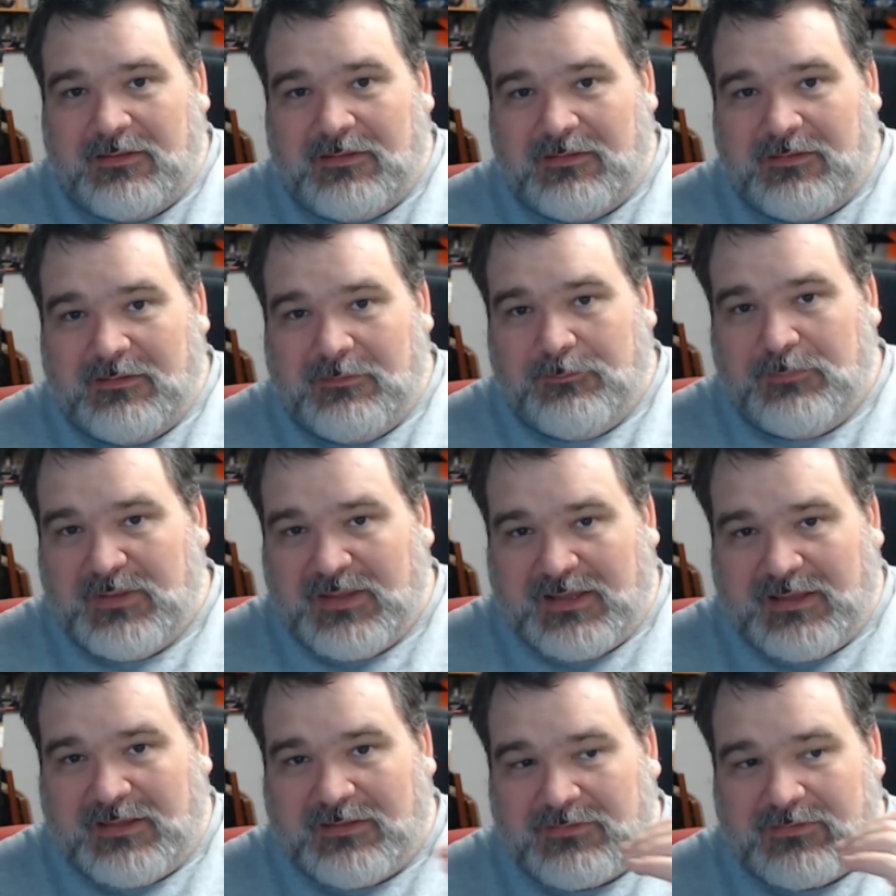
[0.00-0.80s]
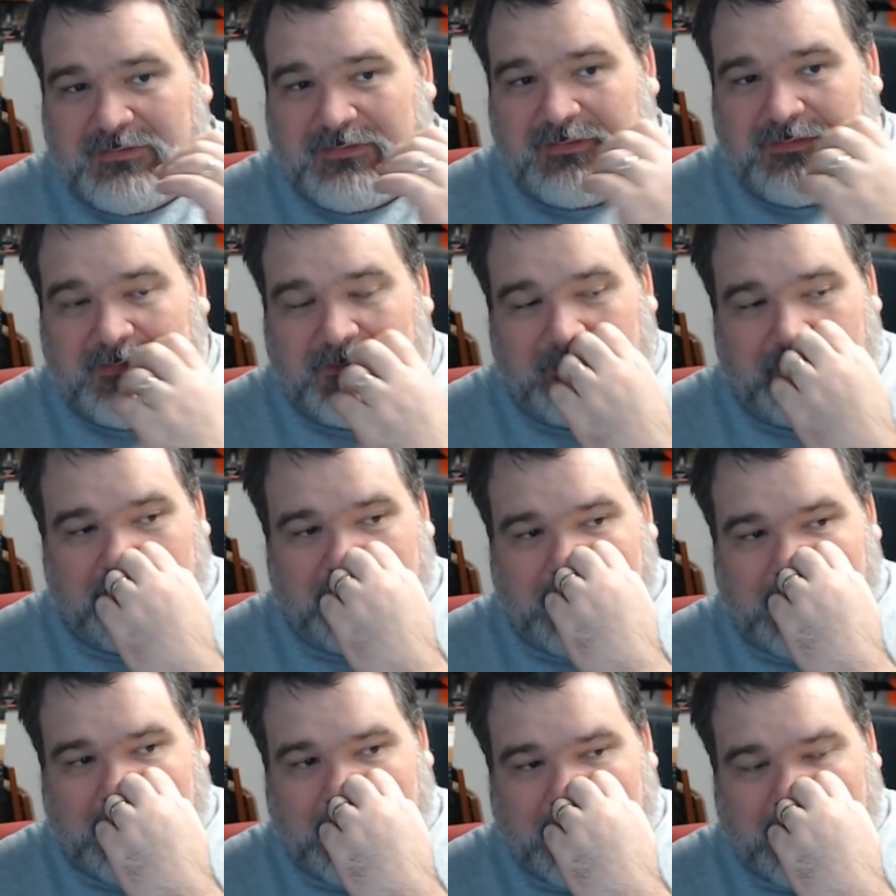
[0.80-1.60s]
the biggest,
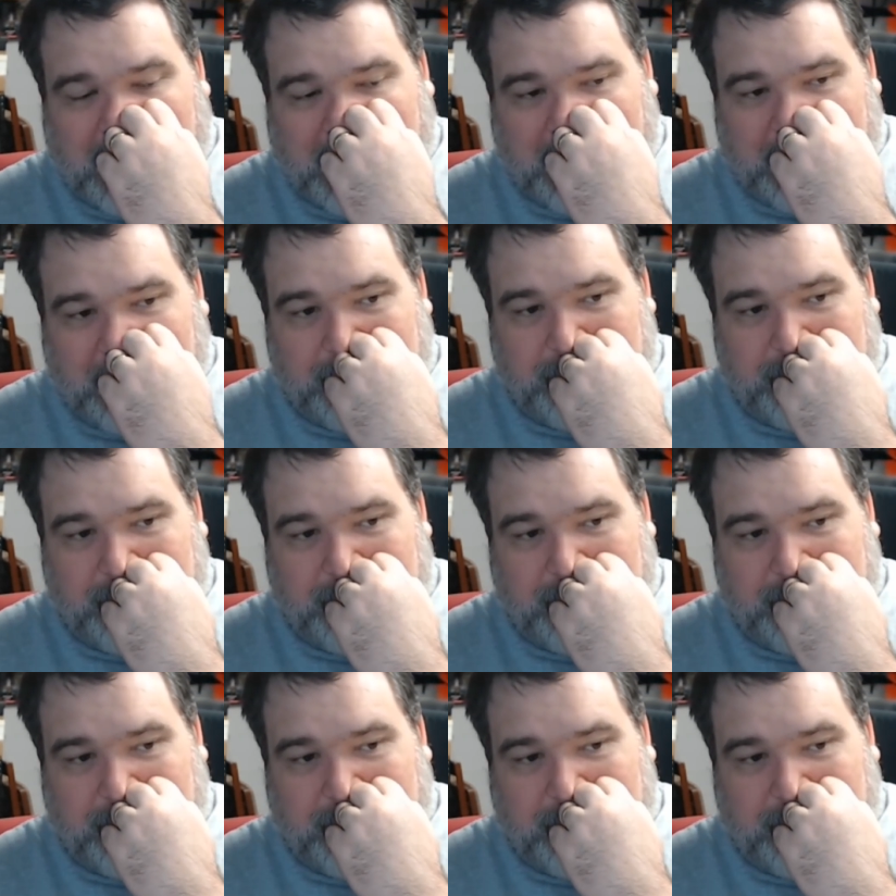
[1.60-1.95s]
what